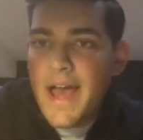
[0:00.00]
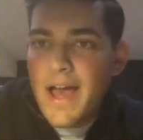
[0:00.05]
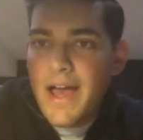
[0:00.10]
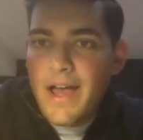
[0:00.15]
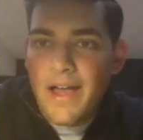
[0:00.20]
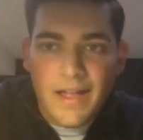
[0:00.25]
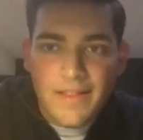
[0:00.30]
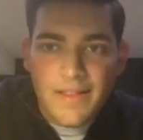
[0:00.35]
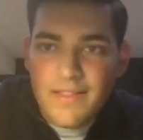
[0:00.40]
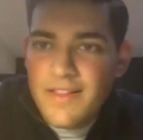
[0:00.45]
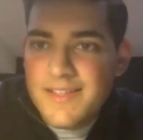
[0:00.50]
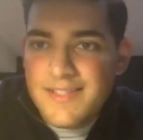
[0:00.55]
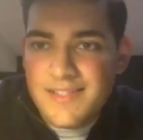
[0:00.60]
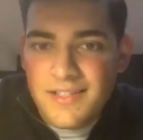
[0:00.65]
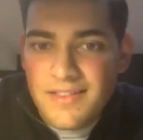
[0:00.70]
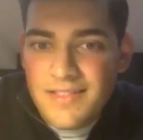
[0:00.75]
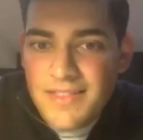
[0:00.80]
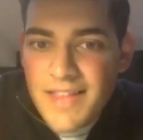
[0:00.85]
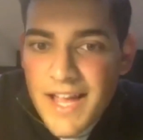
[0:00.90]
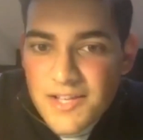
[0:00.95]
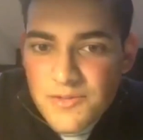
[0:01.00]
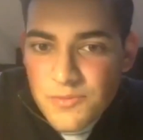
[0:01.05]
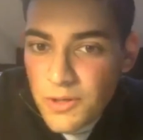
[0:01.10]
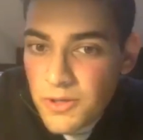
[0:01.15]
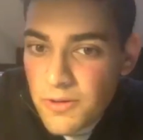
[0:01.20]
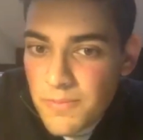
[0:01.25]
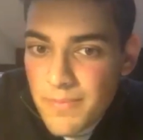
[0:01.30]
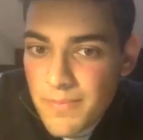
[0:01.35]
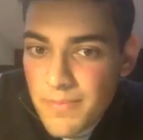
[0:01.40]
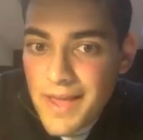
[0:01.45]
And listen, that's where
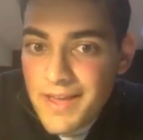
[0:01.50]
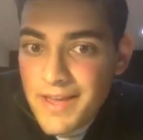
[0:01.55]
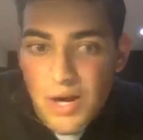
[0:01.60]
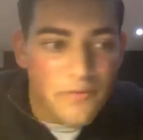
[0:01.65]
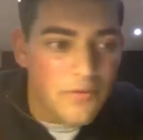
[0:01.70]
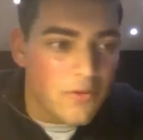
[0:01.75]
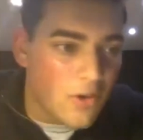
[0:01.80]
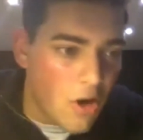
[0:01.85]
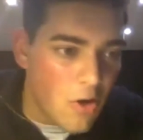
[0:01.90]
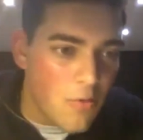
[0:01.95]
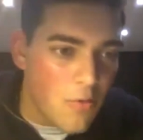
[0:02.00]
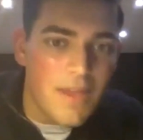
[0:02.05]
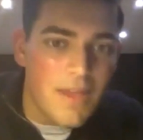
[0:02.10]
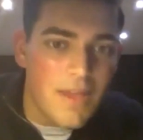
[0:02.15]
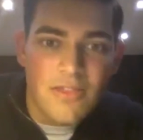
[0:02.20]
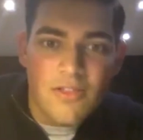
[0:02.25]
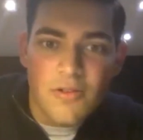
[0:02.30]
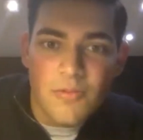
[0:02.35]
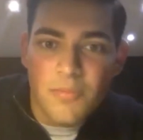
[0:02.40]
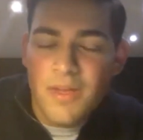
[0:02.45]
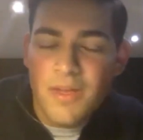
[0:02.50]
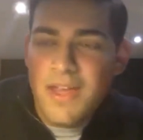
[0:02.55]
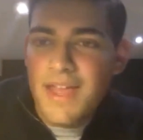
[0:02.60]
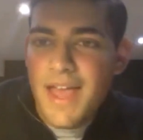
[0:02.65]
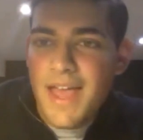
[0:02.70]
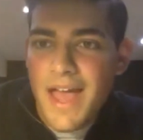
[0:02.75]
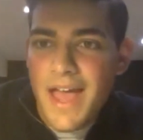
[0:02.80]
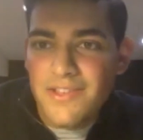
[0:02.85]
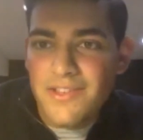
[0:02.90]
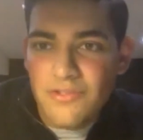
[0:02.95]
you back yourself. You go meet them
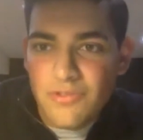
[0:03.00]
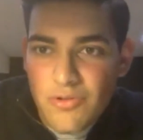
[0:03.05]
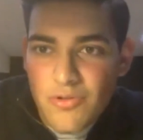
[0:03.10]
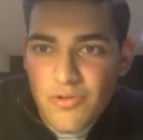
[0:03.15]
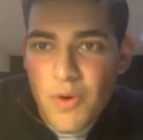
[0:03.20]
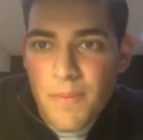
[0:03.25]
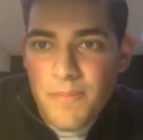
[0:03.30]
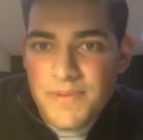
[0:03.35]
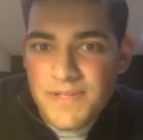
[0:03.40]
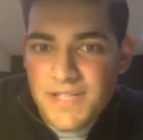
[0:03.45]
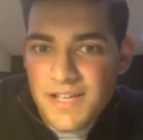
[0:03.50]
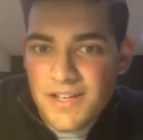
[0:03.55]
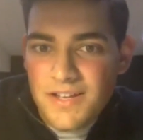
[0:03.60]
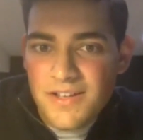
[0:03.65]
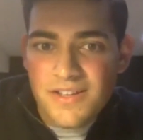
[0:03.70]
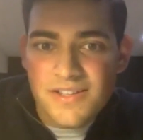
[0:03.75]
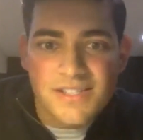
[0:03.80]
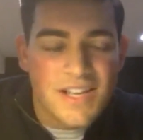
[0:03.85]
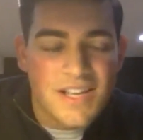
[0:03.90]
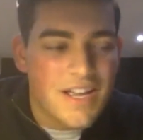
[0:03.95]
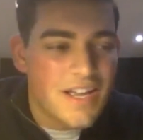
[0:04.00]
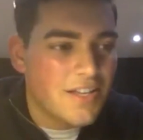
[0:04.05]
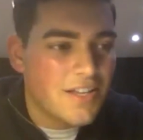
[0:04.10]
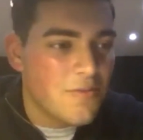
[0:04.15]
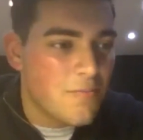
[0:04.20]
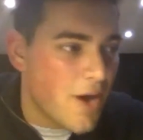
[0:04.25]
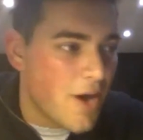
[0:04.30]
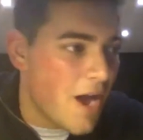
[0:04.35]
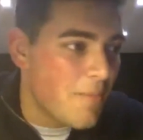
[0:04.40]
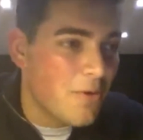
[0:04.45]
and you do the 1%ers.
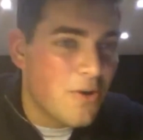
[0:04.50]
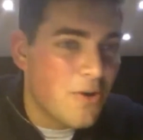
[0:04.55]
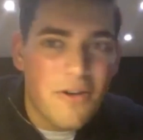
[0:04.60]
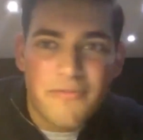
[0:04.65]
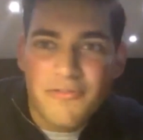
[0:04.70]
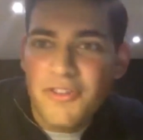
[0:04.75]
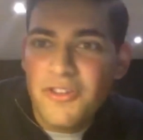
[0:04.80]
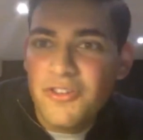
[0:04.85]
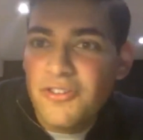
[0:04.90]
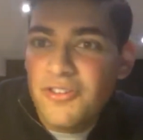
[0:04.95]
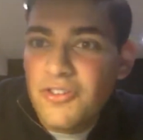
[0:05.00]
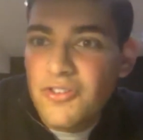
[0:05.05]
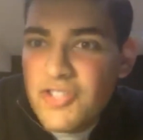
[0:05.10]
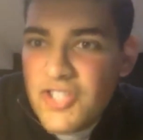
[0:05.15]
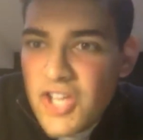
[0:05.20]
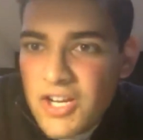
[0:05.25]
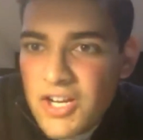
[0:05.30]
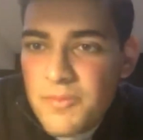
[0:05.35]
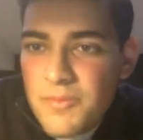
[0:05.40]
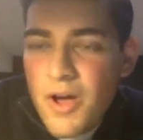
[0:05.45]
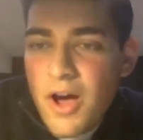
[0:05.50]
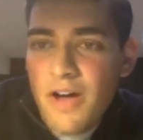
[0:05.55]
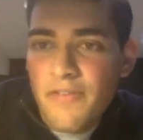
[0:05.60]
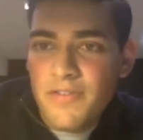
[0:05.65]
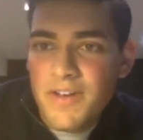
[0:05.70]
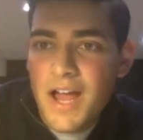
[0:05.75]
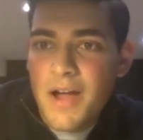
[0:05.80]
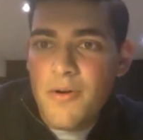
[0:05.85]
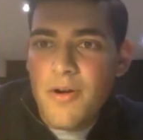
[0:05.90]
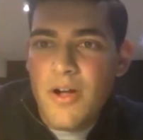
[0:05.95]
You buy them a coffee. You turn up
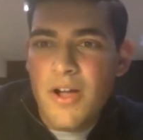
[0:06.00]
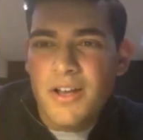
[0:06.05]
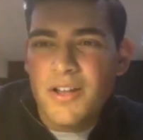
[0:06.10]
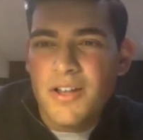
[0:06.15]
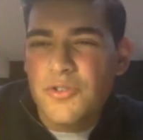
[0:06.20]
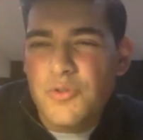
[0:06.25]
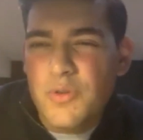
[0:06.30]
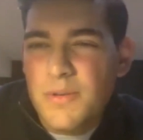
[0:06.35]
half an hour early or 20